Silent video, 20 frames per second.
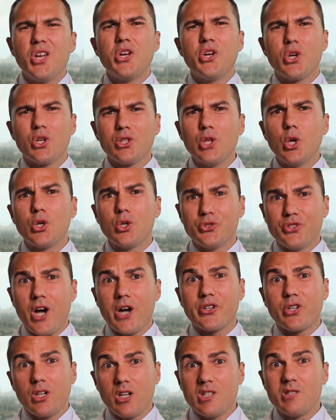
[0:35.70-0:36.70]
Your local
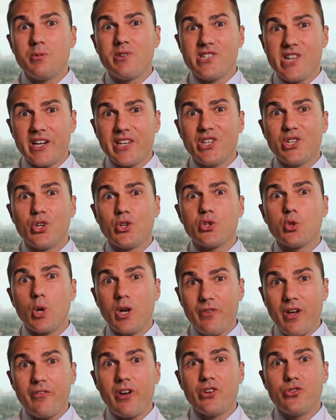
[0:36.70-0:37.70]
doctor needs to be checking your
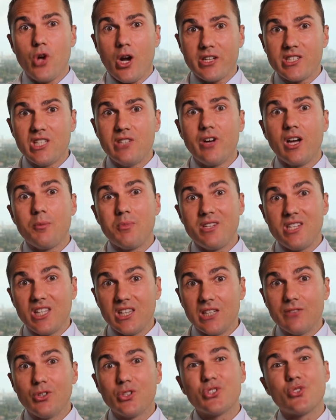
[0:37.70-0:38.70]
twenty-five hydroxy vitamin D
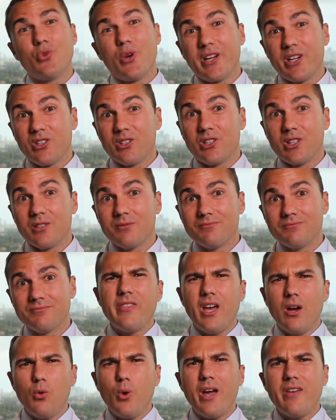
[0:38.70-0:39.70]
levels regularly.
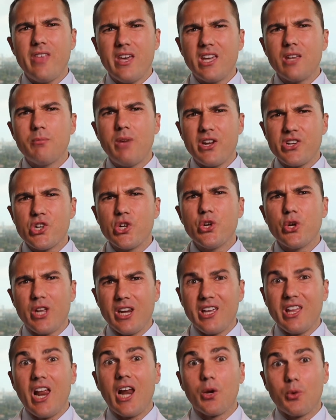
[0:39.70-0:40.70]
That way they can make sure you're
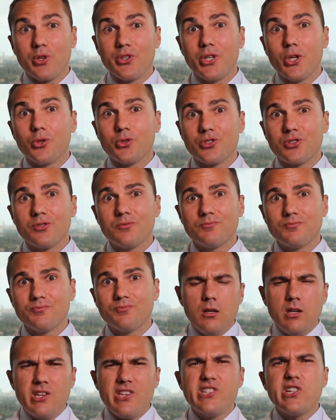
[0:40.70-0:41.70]
getting an adequate dose.
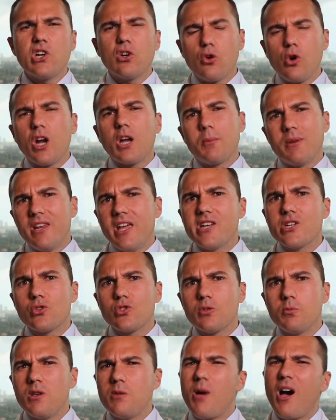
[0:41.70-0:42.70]
General recommendations
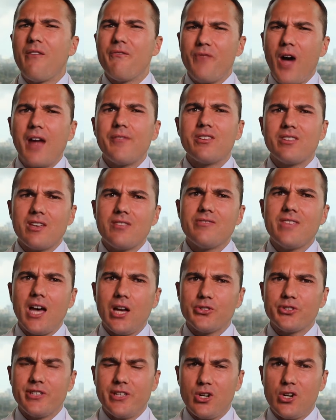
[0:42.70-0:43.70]
would be about five to ten
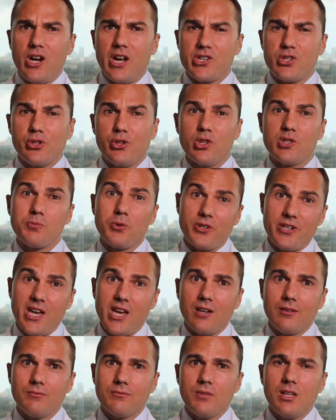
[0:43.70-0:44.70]
thousand international units per
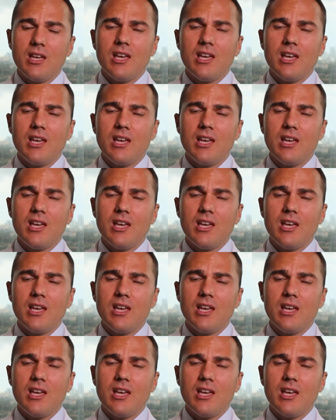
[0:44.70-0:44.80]
day,